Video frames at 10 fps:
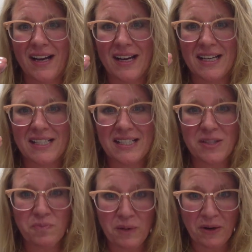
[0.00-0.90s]

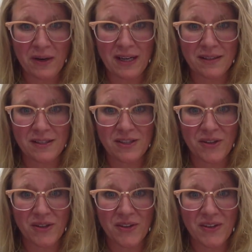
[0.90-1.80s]

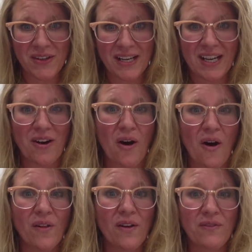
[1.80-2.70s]
experiencer in
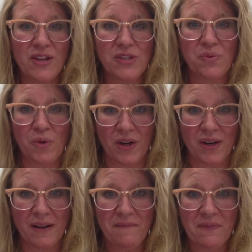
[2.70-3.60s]
all of this
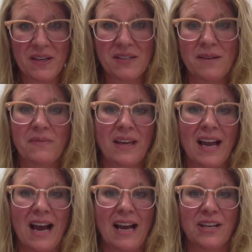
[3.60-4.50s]
work is something
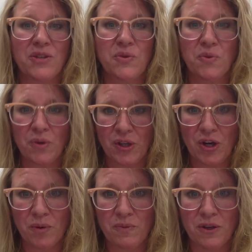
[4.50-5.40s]
I truly
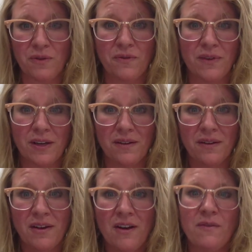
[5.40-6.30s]
hope that you feel
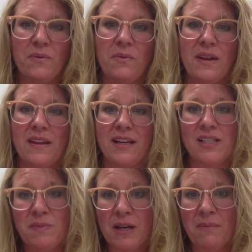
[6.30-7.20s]
from the way that I
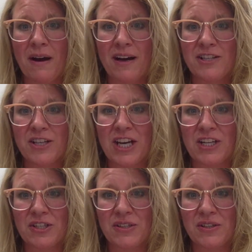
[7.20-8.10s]
speak about
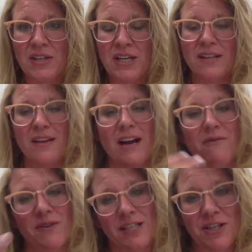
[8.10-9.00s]
education, to the
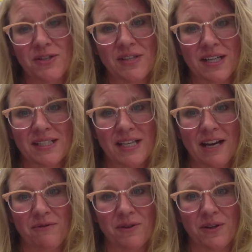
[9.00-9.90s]
conversations I get to
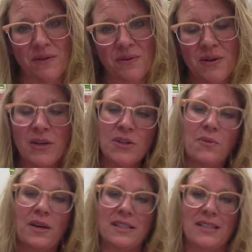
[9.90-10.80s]
have with you, to
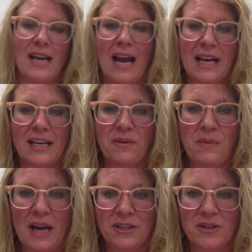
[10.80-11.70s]
ways that I can
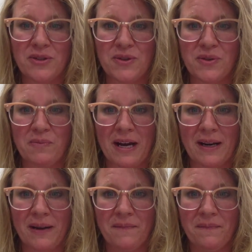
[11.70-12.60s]
impact our student body.